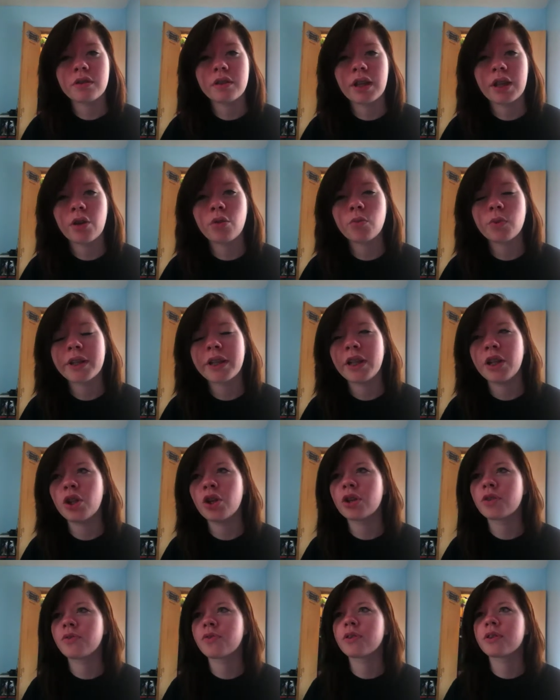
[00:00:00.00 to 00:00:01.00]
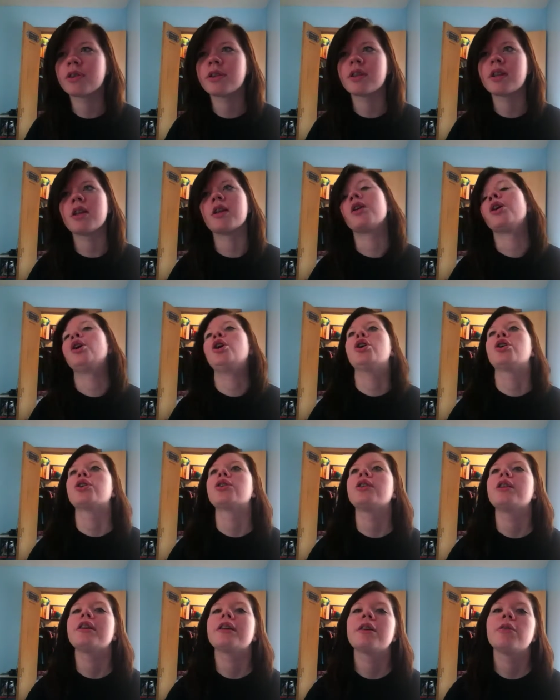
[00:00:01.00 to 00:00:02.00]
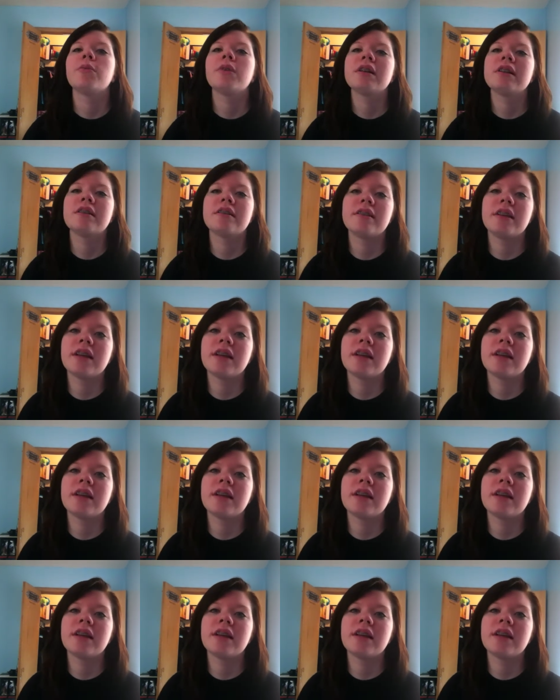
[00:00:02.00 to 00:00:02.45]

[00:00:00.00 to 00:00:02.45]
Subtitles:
They don't really look for the good-looking ones.